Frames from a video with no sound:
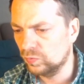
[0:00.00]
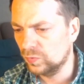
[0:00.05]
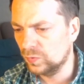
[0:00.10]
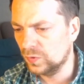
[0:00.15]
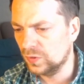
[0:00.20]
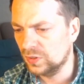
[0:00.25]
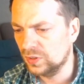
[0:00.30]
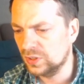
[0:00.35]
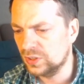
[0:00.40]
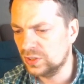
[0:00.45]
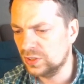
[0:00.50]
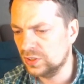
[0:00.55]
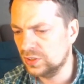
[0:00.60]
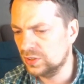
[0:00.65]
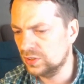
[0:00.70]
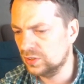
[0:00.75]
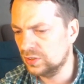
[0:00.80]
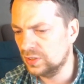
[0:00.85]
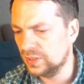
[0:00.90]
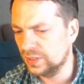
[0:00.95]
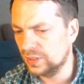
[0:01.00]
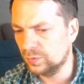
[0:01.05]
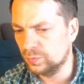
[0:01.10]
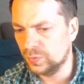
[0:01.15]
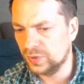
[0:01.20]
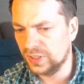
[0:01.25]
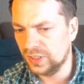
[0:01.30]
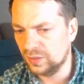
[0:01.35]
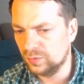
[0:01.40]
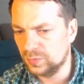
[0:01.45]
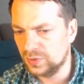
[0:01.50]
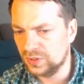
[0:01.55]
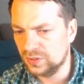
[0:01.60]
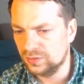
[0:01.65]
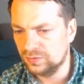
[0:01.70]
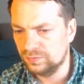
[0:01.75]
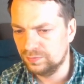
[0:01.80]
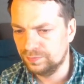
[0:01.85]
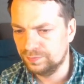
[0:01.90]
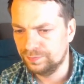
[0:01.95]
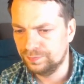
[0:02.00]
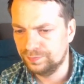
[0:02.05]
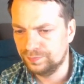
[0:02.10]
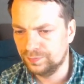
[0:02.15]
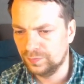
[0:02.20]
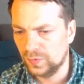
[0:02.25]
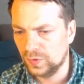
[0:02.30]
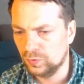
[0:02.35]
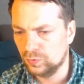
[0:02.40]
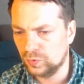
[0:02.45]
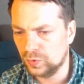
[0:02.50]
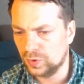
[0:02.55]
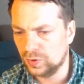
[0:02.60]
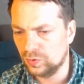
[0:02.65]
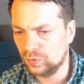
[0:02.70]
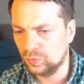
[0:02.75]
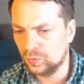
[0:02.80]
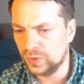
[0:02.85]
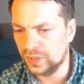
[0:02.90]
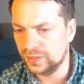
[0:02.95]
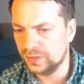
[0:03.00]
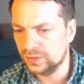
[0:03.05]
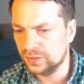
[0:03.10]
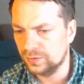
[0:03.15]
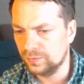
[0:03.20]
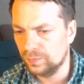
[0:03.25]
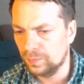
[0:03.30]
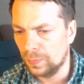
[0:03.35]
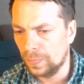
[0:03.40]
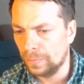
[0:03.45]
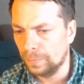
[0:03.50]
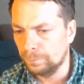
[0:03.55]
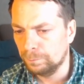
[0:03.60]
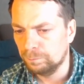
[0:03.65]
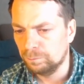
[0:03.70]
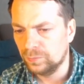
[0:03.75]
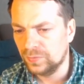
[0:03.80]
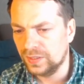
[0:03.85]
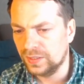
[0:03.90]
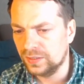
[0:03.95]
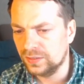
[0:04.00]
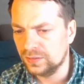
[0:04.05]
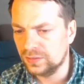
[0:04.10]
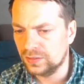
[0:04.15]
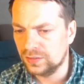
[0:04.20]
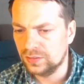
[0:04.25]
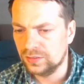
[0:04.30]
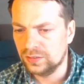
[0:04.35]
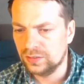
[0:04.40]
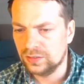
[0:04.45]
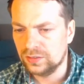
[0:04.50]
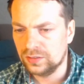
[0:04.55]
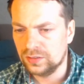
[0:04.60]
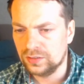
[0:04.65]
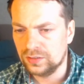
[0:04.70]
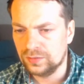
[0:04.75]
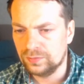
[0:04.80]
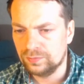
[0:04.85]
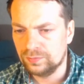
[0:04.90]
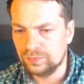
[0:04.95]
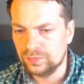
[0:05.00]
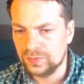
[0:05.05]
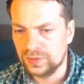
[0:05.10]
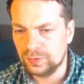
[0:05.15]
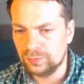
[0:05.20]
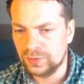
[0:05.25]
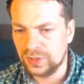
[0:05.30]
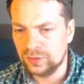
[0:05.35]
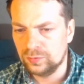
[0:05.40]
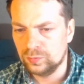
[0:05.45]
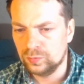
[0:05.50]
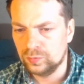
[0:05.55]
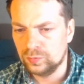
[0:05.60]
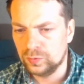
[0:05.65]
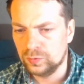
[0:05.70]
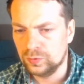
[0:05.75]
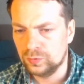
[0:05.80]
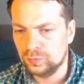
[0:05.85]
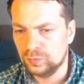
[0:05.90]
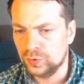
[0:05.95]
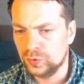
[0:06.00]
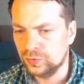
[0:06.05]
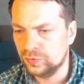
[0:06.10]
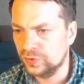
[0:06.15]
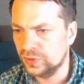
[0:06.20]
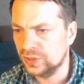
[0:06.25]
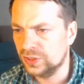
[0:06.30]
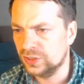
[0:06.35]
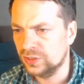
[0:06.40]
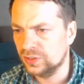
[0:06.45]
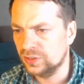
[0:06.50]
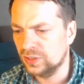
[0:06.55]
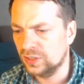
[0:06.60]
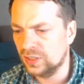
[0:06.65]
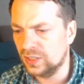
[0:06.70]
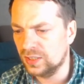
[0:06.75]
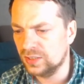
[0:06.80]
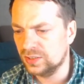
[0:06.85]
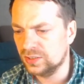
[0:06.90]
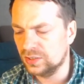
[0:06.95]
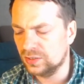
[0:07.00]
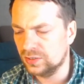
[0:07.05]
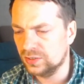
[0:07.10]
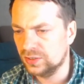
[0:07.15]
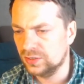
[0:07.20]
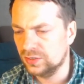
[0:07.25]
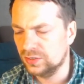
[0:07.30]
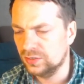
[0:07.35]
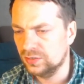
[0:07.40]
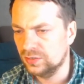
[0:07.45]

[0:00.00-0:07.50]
this is like playable for white. And the main move is castles.